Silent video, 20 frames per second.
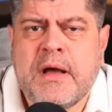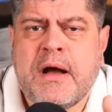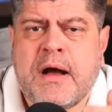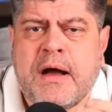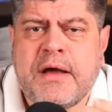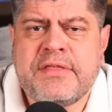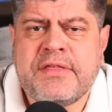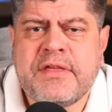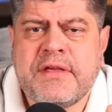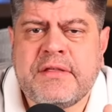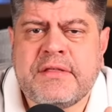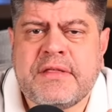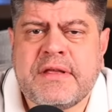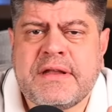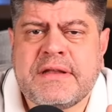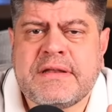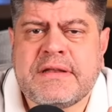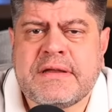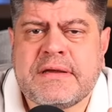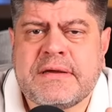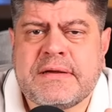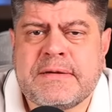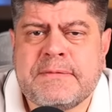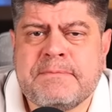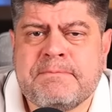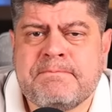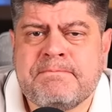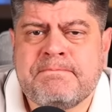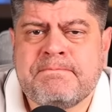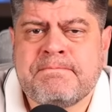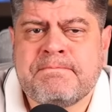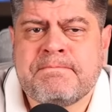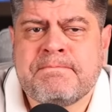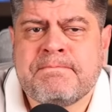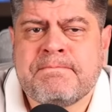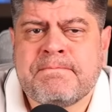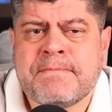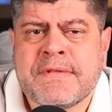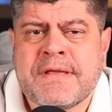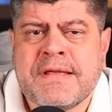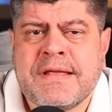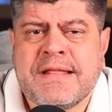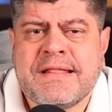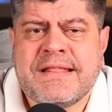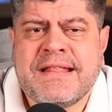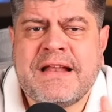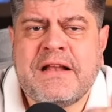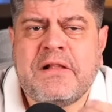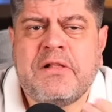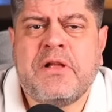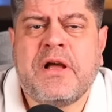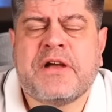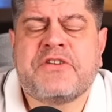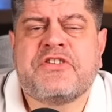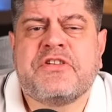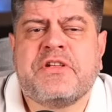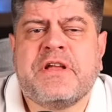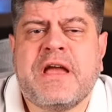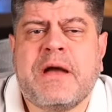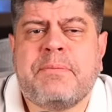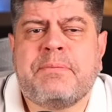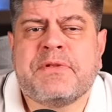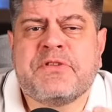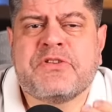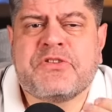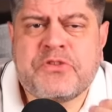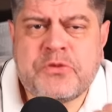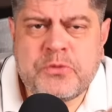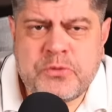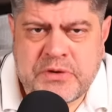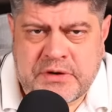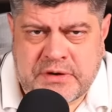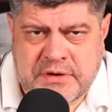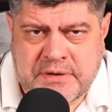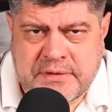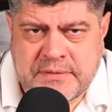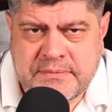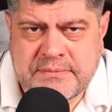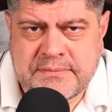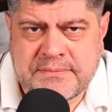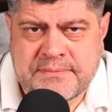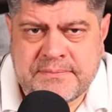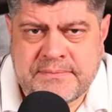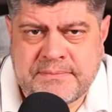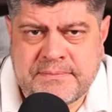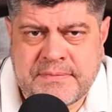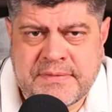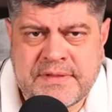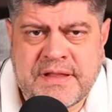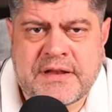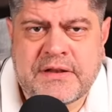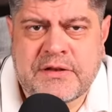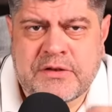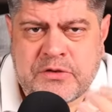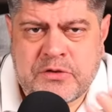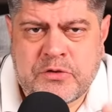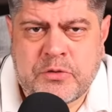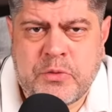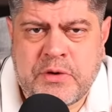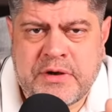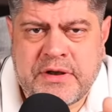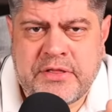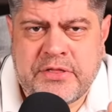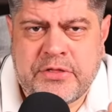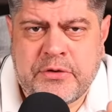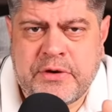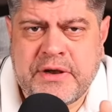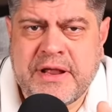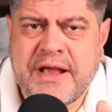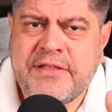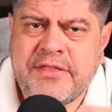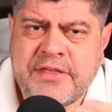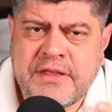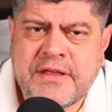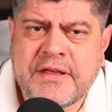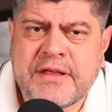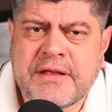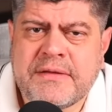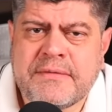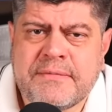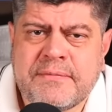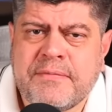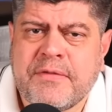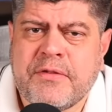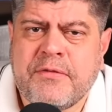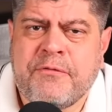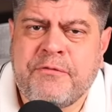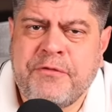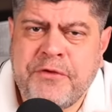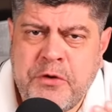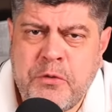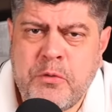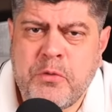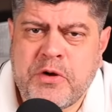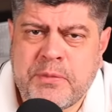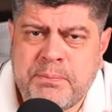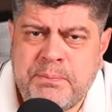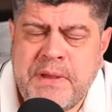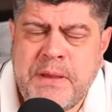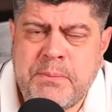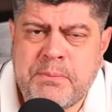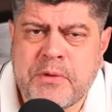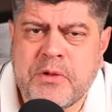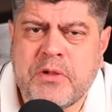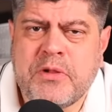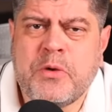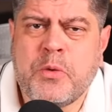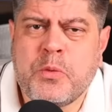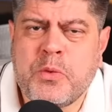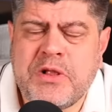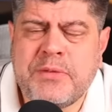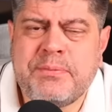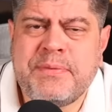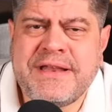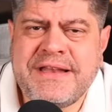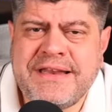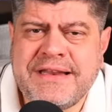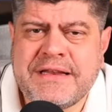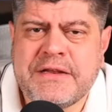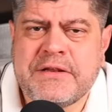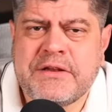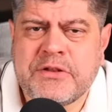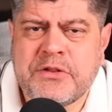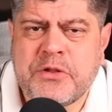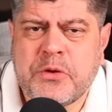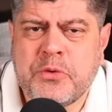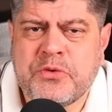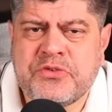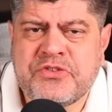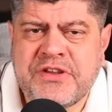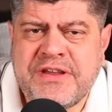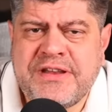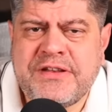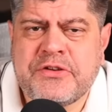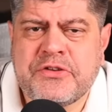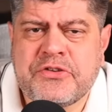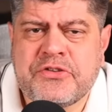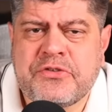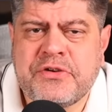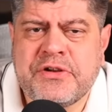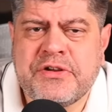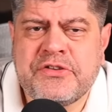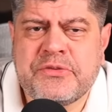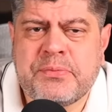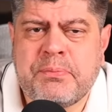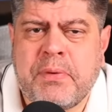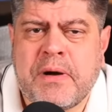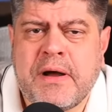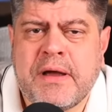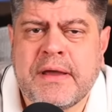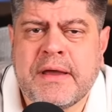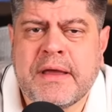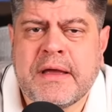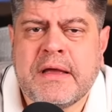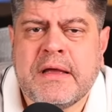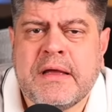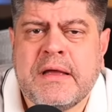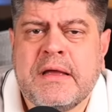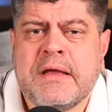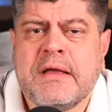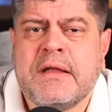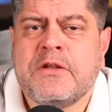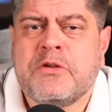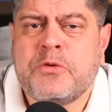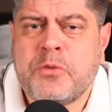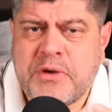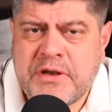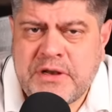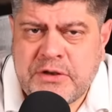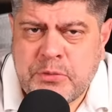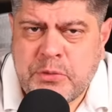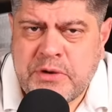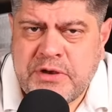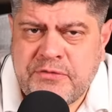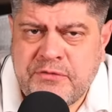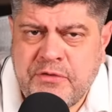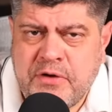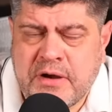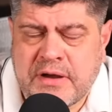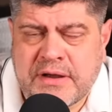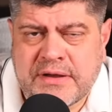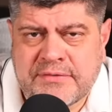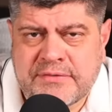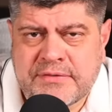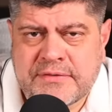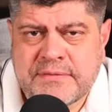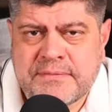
I think that that'll actually happen sooner than 2030. I think fewer people will be needed in those industries by 2025.